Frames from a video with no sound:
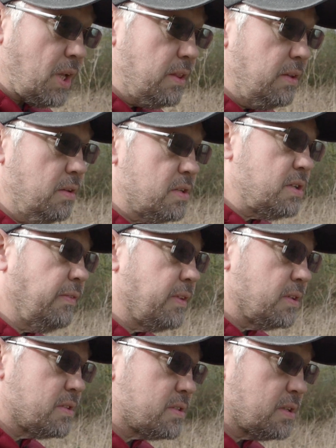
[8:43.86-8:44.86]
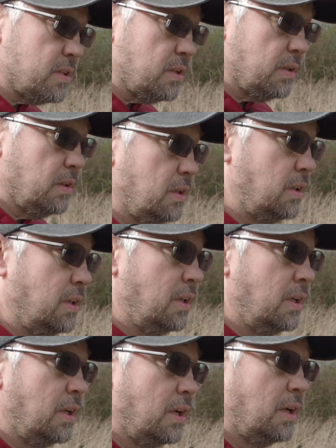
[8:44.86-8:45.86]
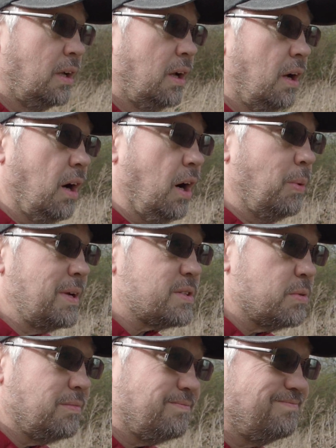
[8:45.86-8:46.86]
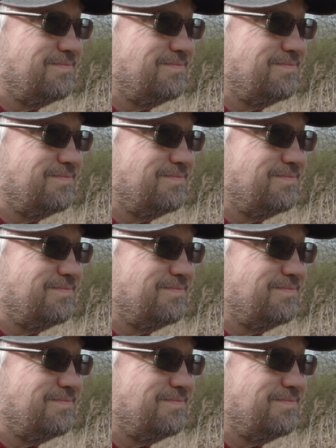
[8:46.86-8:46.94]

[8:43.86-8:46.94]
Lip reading: other stuff that I went to,